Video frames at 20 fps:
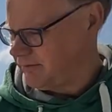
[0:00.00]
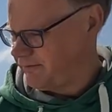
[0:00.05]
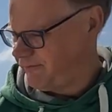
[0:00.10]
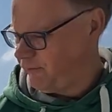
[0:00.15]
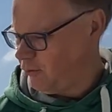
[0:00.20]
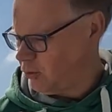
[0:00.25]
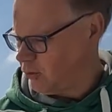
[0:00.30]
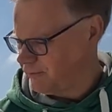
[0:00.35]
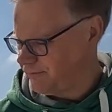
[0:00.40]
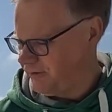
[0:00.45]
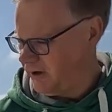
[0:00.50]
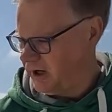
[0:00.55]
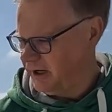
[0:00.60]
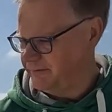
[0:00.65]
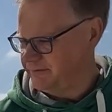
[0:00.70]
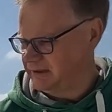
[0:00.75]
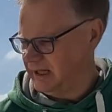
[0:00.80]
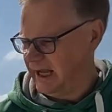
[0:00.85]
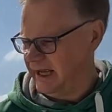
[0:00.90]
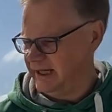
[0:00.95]
4 or
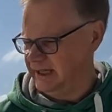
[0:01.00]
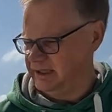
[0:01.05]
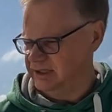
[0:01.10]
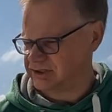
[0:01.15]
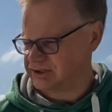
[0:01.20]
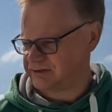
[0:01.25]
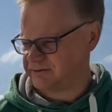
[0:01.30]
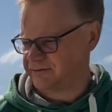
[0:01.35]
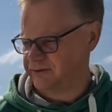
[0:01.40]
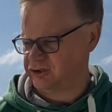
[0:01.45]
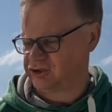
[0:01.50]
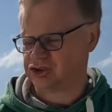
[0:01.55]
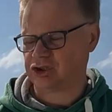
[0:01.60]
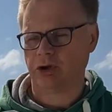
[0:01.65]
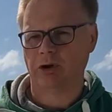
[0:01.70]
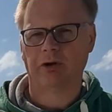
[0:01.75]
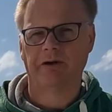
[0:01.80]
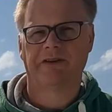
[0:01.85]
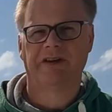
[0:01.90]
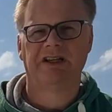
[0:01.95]
5 days for
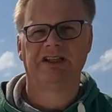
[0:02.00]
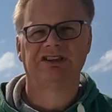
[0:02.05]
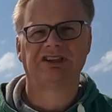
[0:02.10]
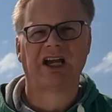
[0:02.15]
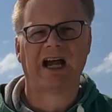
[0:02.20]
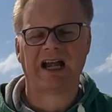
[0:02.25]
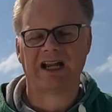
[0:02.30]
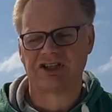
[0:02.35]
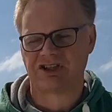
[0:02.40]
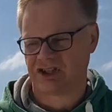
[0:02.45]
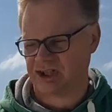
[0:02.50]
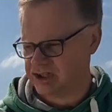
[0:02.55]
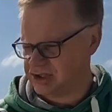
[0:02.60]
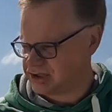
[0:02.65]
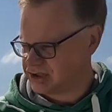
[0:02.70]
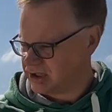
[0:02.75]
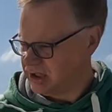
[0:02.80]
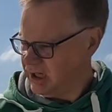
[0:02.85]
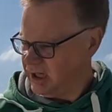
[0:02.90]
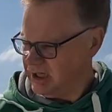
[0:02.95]
2 of these
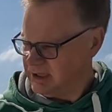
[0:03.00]
hatches